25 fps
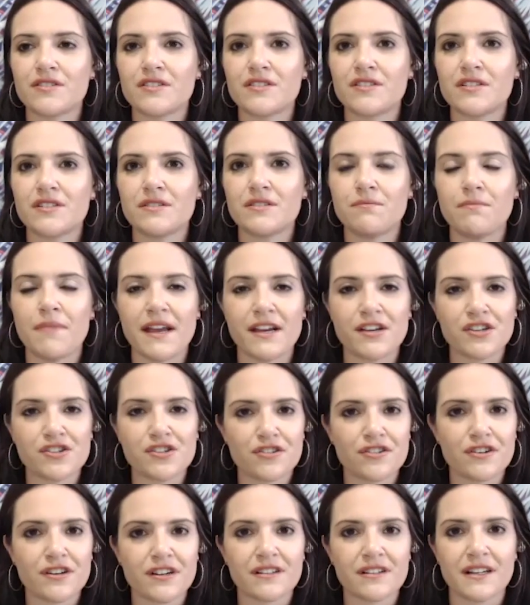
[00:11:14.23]
make
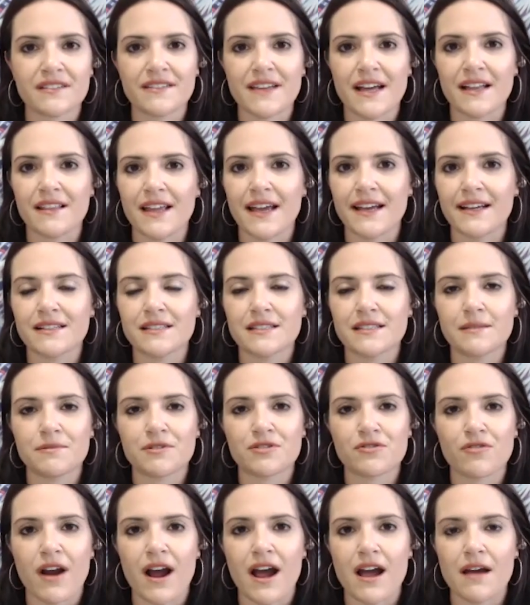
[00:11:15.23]
sure to click that like and
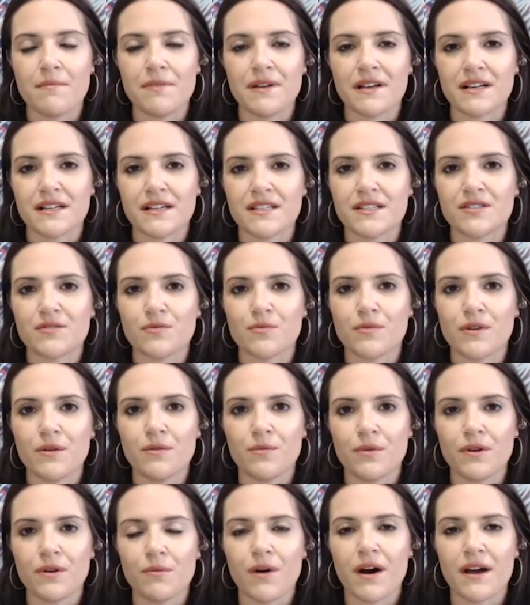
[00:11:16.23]
subscribe, because we
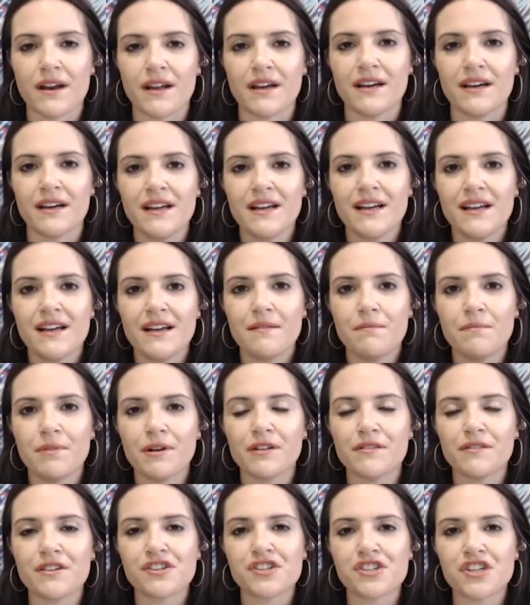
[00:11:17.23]
want to
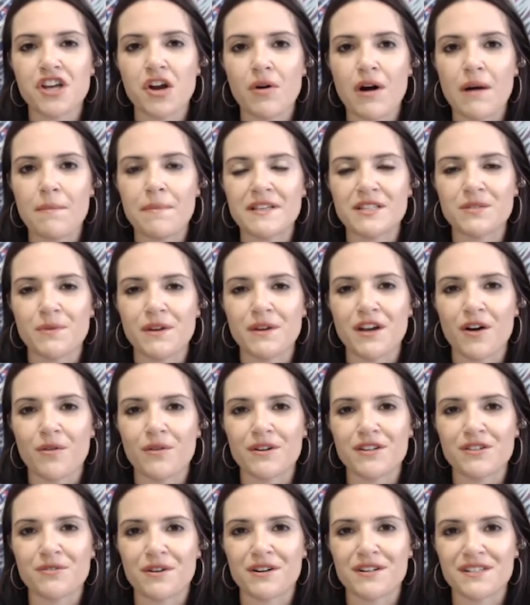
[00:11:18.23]
build this show up as we go
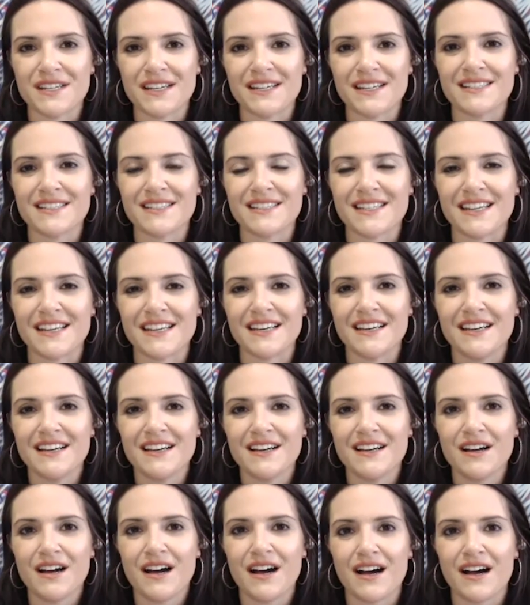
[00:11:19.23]
into our DNC
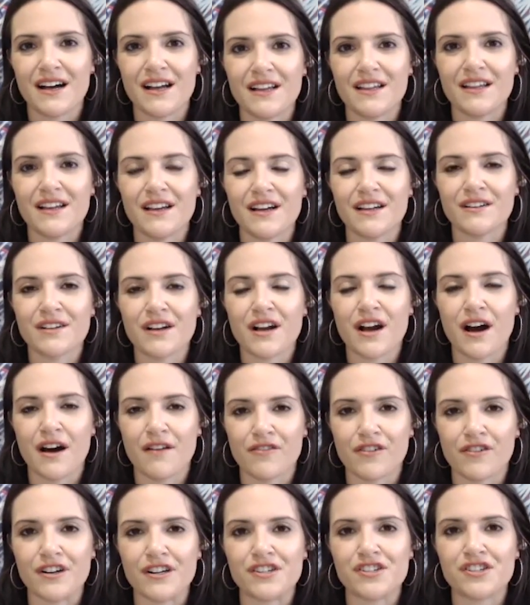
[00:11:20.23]

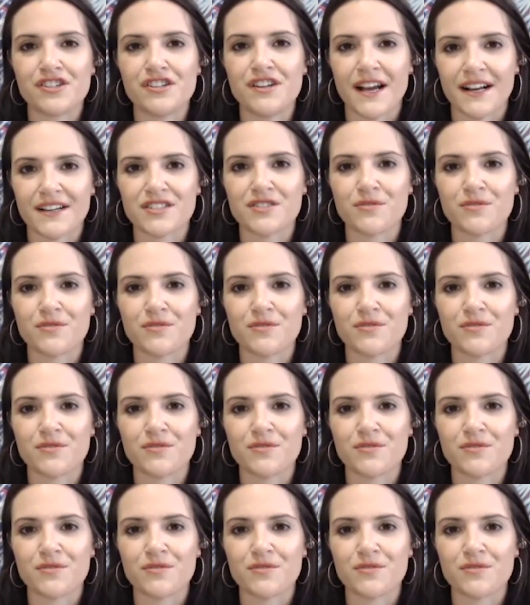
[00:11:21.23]
coverage next